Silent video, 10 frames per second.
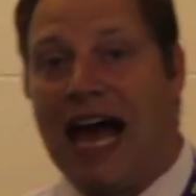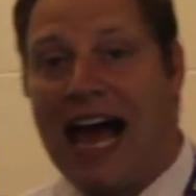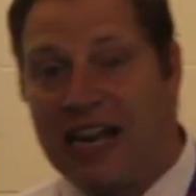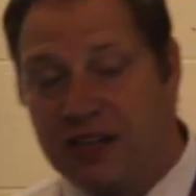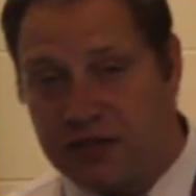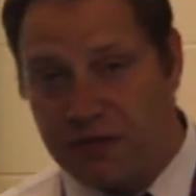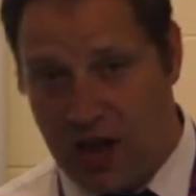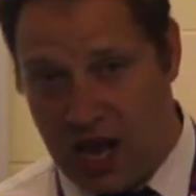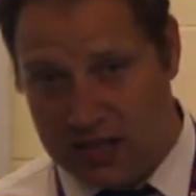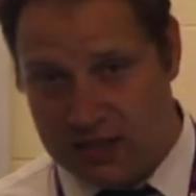and
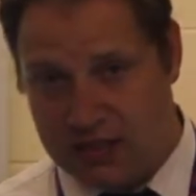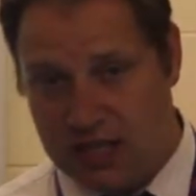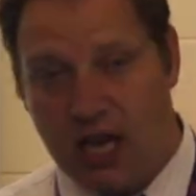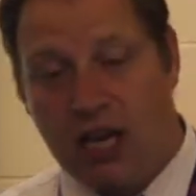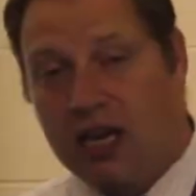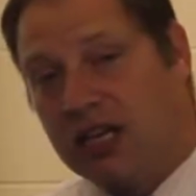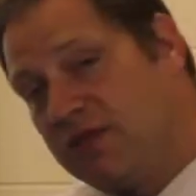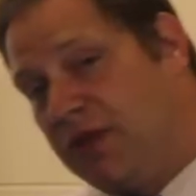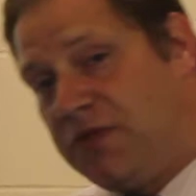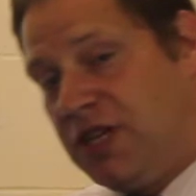fast. It's
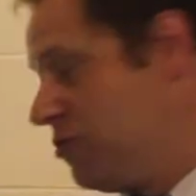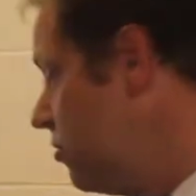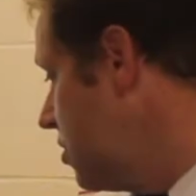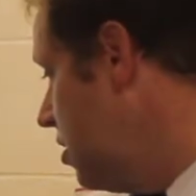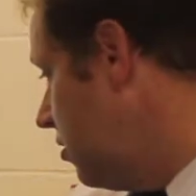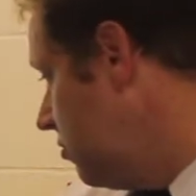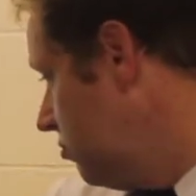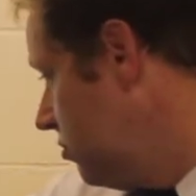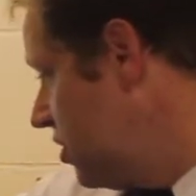a 15-year-old girl.